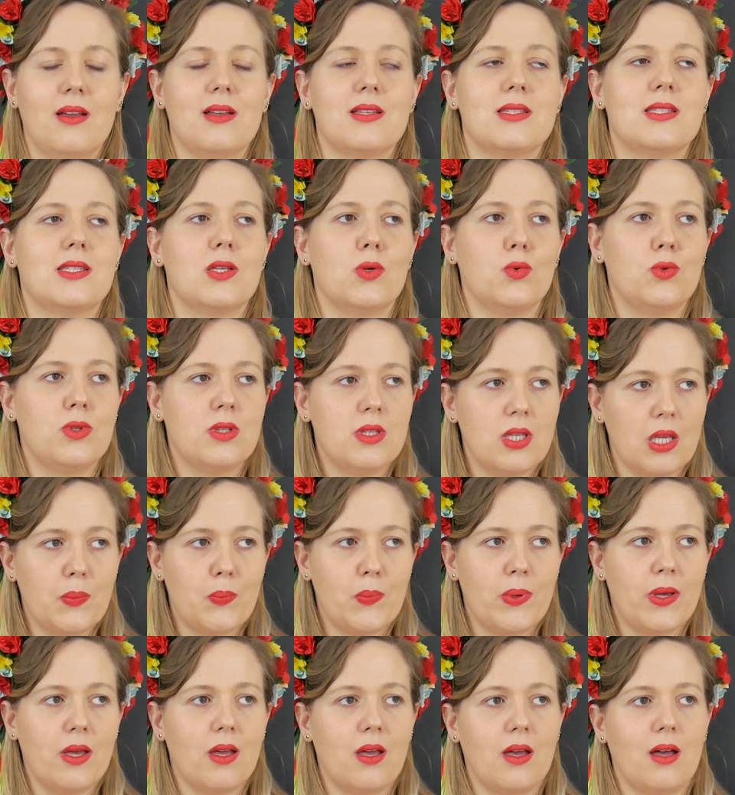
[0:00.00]
So
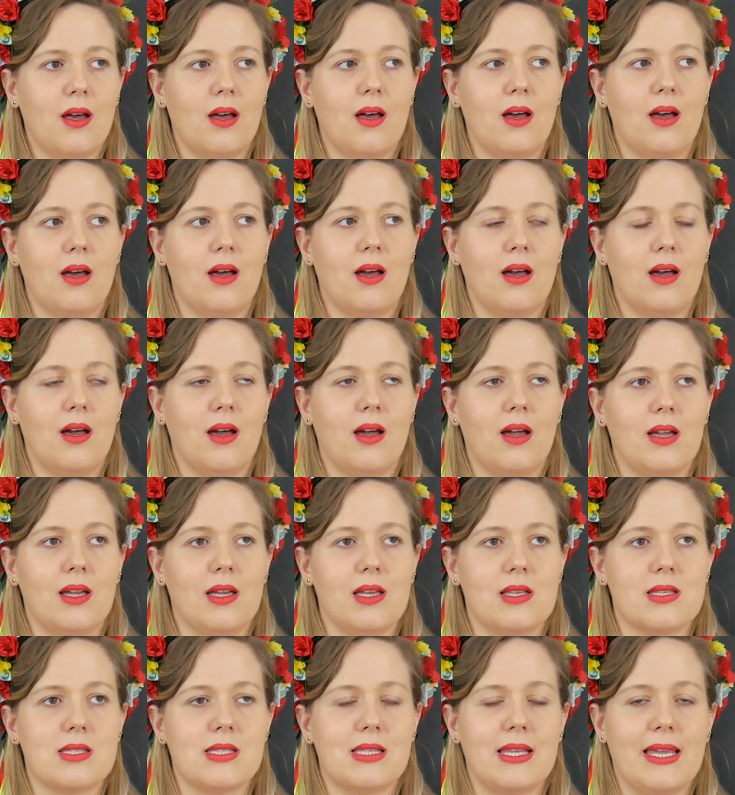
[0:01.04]
tip,
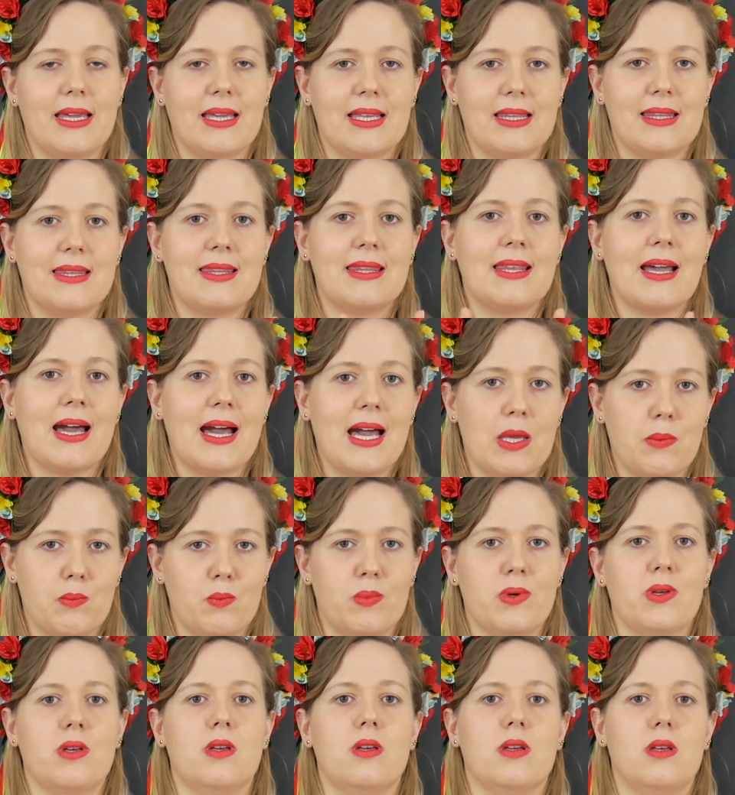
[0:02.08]
it's like a
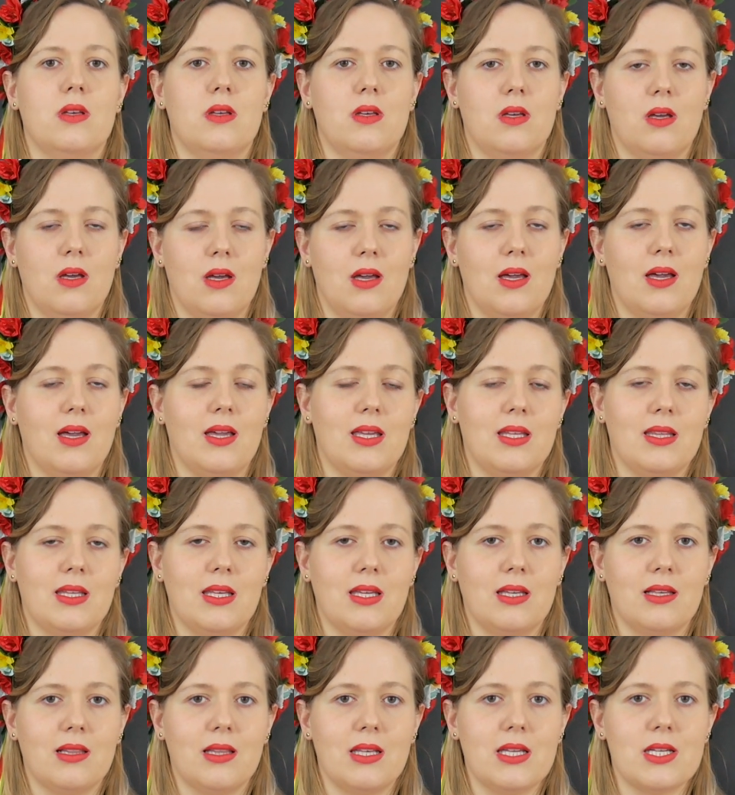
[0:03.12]
type in
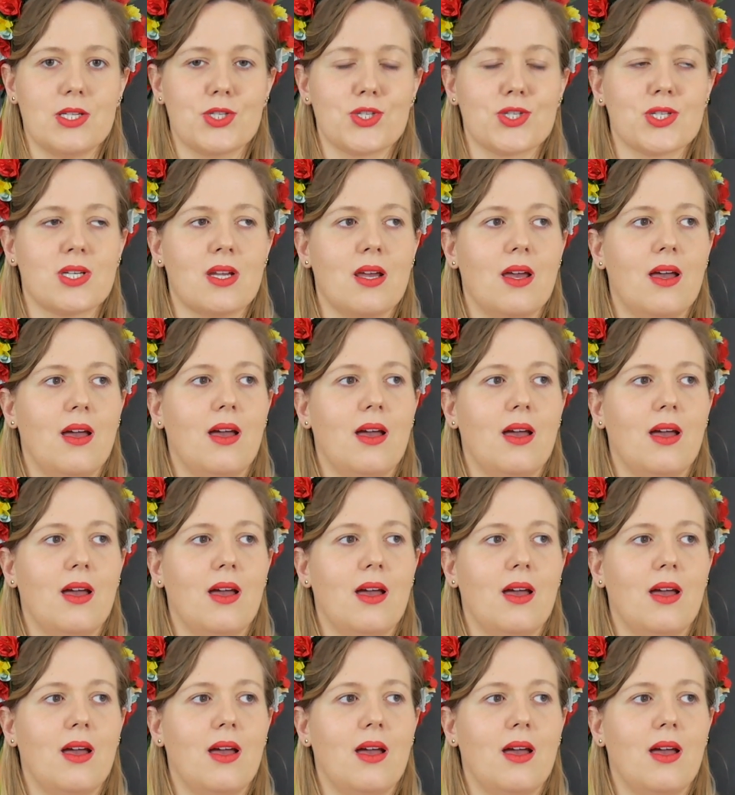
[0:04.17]
English.